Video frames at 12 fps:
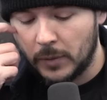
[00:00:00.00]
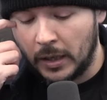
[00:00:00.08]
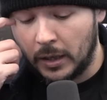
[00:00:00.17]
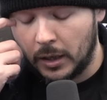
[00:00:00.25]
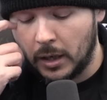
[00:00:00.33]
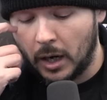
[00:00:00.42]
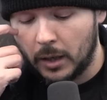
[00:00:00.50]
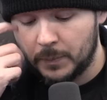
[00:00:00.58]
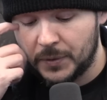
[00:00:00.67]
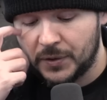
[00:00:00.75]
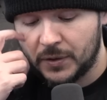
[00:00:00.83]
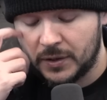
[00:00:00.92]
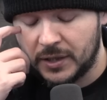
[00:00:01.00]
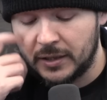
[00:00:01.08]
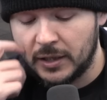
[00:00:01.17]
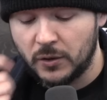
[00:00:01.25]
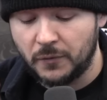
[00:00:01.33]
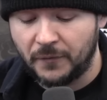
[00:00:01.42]
uh, carbs,
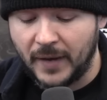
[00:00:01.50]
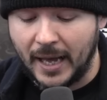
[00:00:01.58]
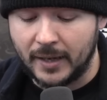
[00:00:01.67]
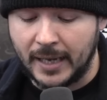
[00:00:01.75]
62 fat,